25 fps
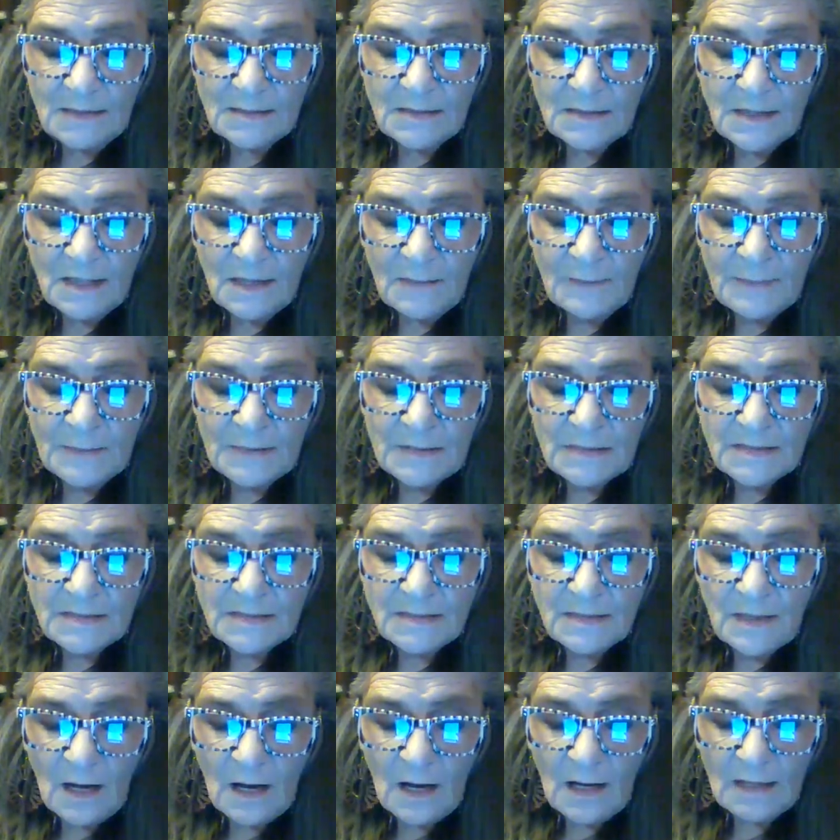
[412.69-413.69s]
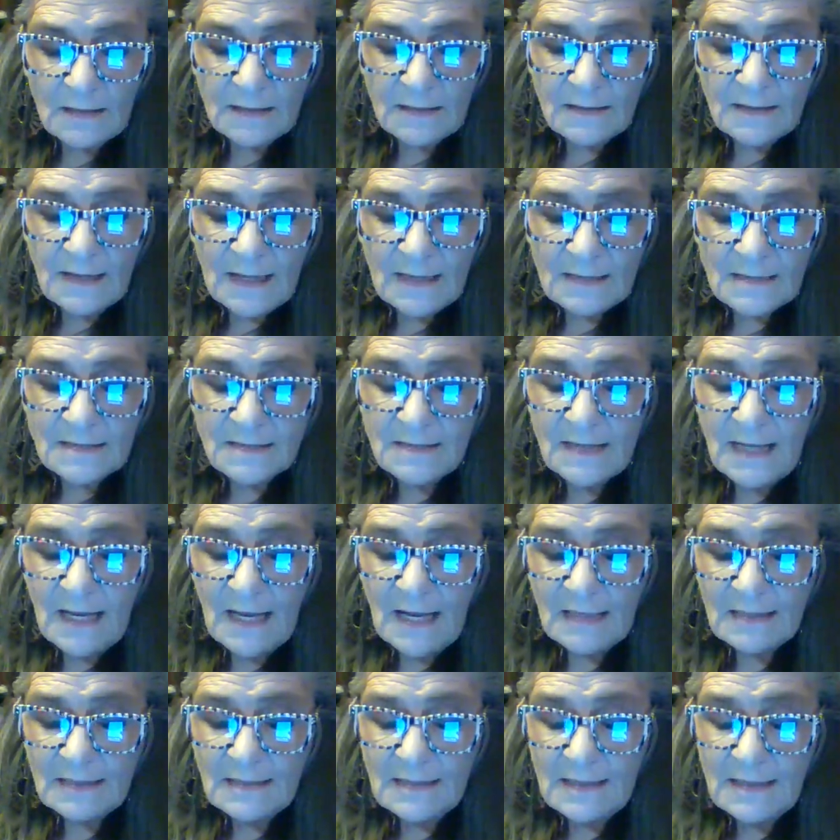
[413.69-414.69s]
Tuppence nodded. That's the
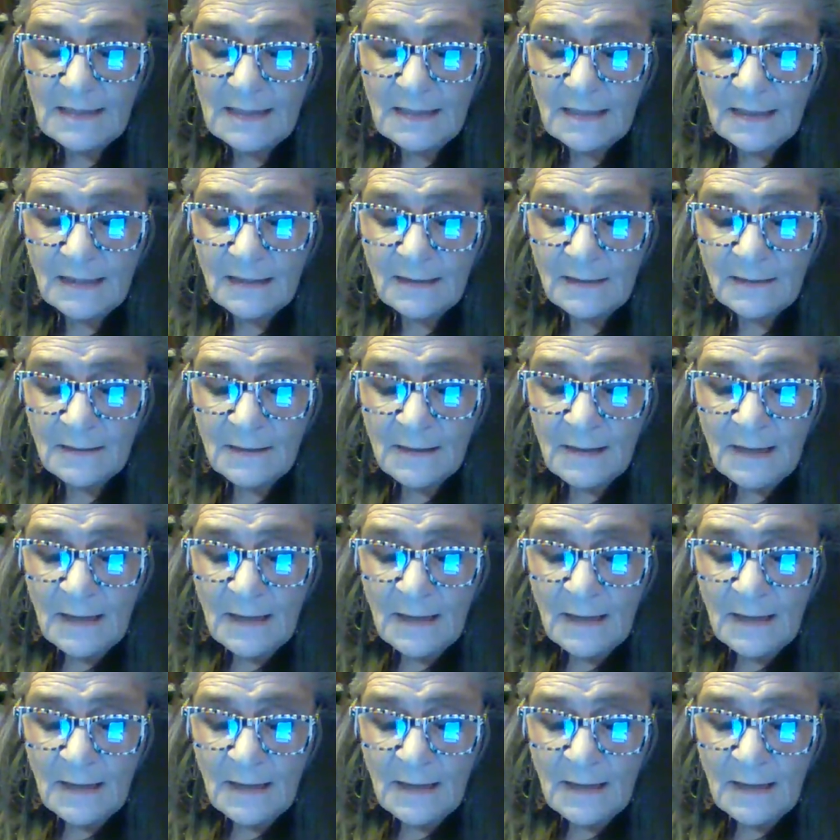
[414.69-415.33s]
idea.